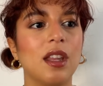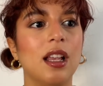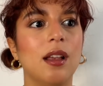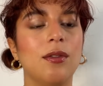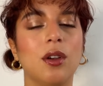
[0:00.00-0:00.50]

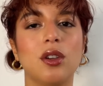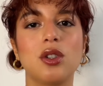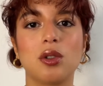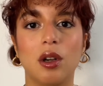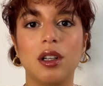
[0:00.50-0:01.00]
if you're
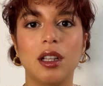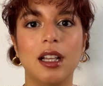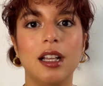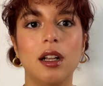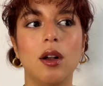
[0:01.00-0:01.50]

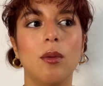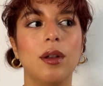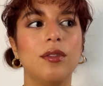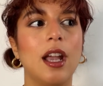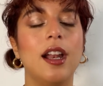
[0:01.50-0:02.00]
struggling
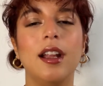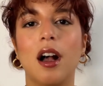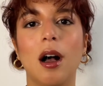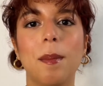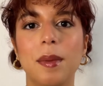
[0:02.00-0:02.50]
with getting
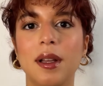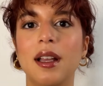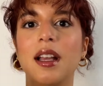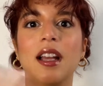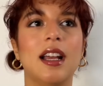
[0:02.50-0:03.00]
up
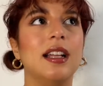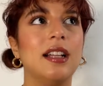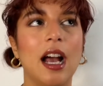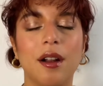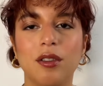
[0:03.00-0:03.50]
and
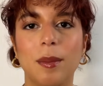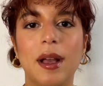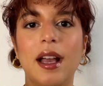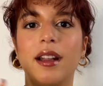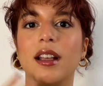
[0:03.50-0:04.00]
out of the
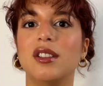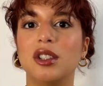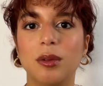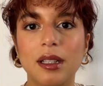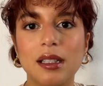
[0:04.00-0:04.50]
bed and
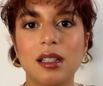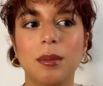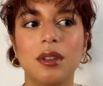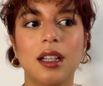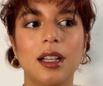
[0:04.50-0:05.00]
doing
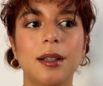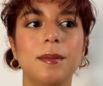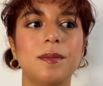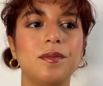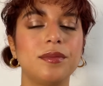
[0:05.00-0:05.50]
something,
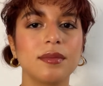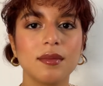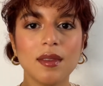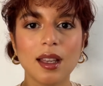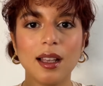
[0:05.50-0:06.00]

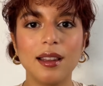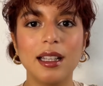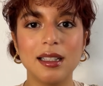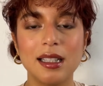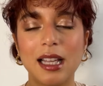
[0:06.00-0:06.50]

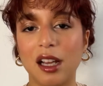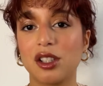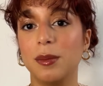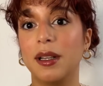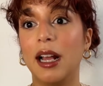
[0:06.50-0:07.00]
this has
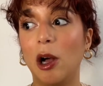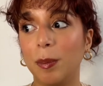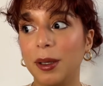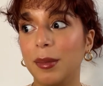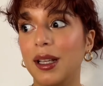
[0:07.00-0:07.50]
actually been
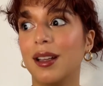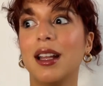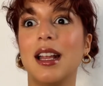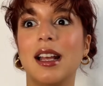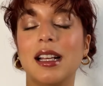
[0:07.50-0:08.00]
helping me.
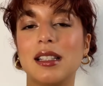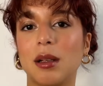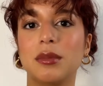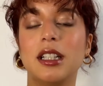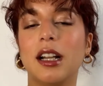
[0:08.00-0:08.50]
It's
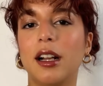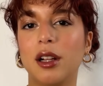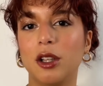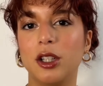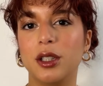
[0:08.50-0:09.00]
something that I
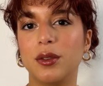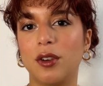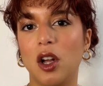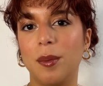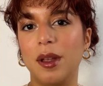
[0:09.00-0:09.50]
learned
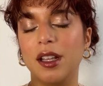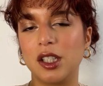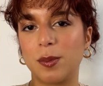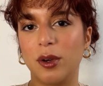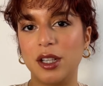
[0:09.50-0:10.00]
from
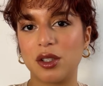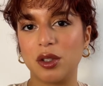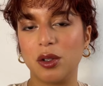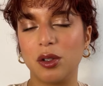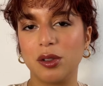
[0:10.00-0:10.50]

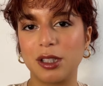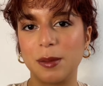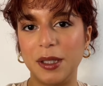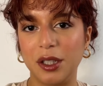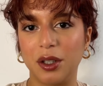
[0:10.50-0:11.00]
inspirational
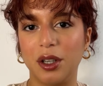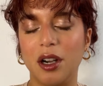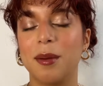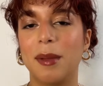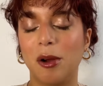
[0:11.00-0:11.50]

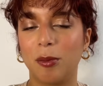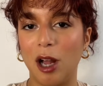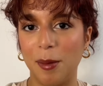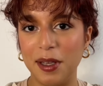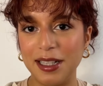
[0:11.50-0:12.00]
speaker Mel
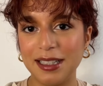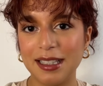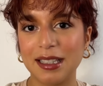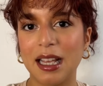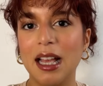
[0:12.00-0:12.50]

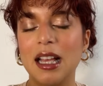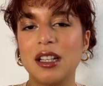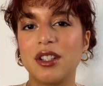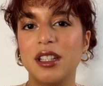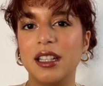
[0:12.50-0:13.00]
Robbins.
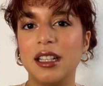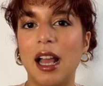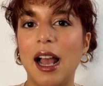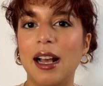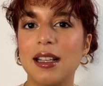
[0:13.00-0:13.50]
She
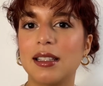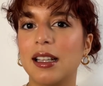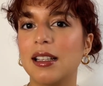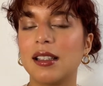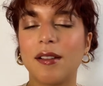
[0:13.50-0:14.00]
has
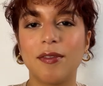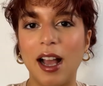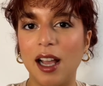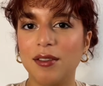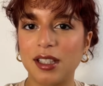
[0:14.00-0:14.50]
this
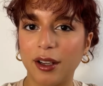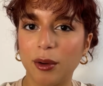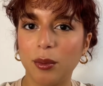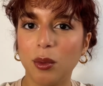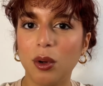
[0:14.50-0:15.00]
5-second
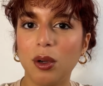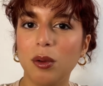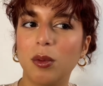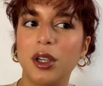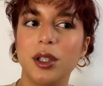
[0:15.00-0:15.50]
rule
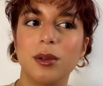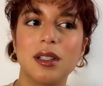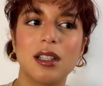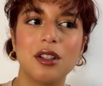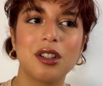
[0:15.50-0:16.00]
where you
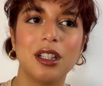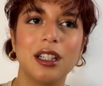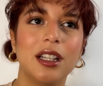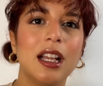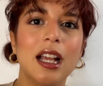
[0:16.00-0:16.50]

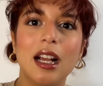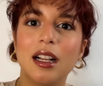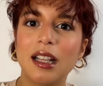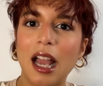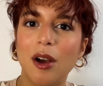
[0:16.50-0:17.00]
essentially
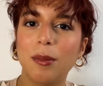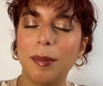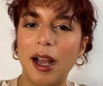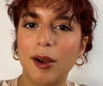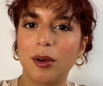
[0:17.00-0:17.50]
count
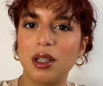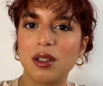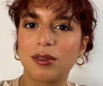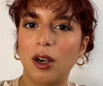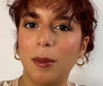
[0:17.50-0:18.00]
backwards
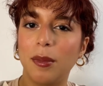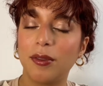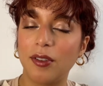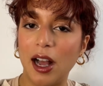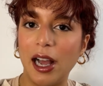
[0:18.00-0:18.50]
from
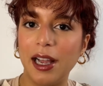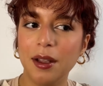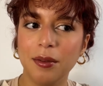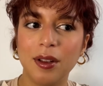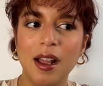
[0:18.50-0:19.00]

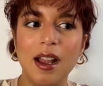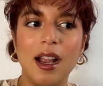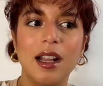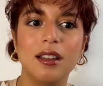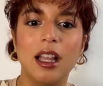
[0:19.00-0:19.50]
5,
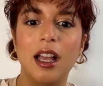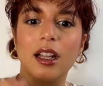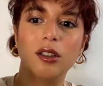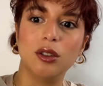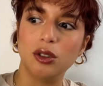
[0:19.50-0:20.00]
and
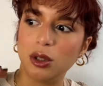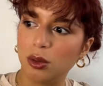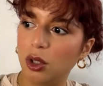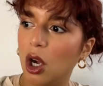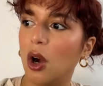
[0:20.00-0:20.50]
then you
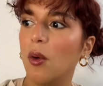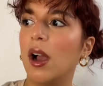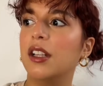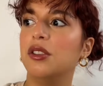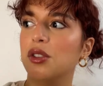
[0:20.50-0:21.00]
go
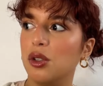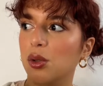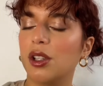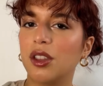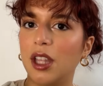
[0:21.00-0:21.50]
and you do
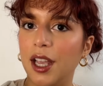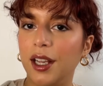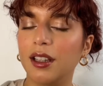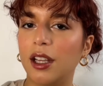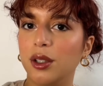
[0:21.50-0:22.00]
the
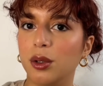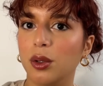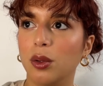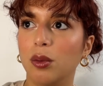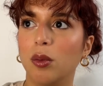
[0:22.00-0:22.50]
thing that
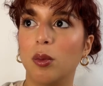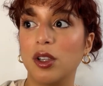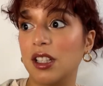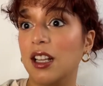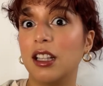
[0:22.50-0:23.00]
you were
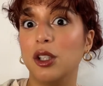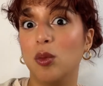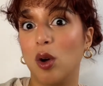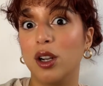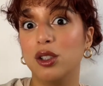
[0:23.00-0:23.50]
saying that you
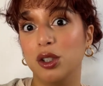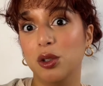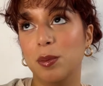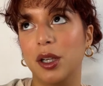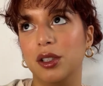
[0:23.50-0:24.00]
want to
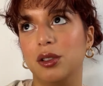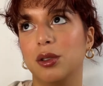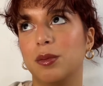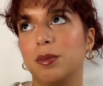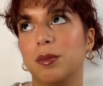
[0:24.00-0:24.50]
do, but you